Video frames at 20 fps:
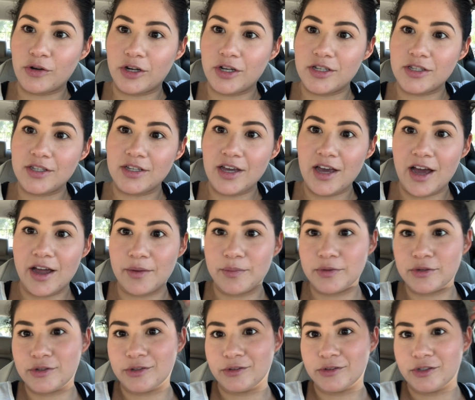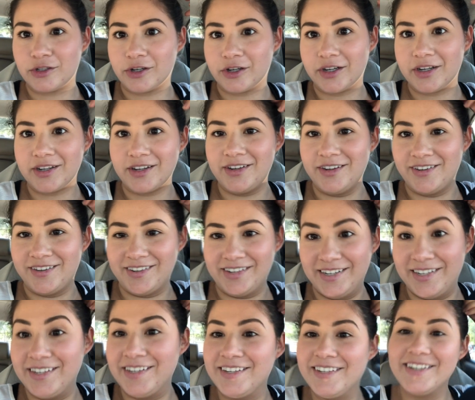crazy. I am so sorry.
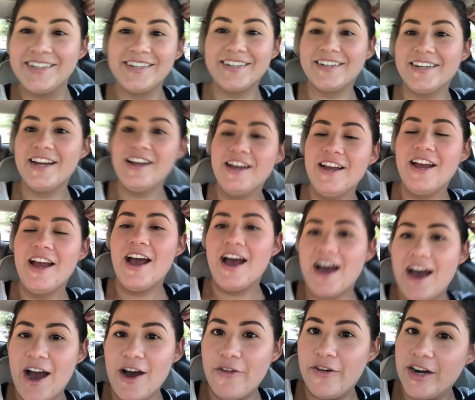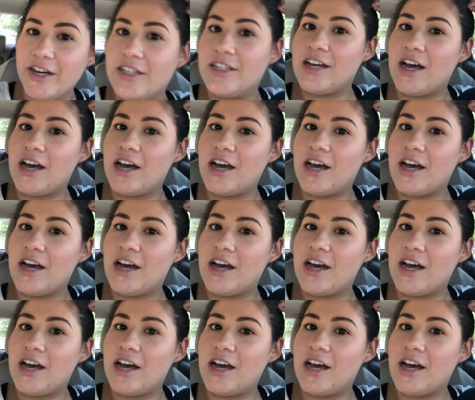I wanted to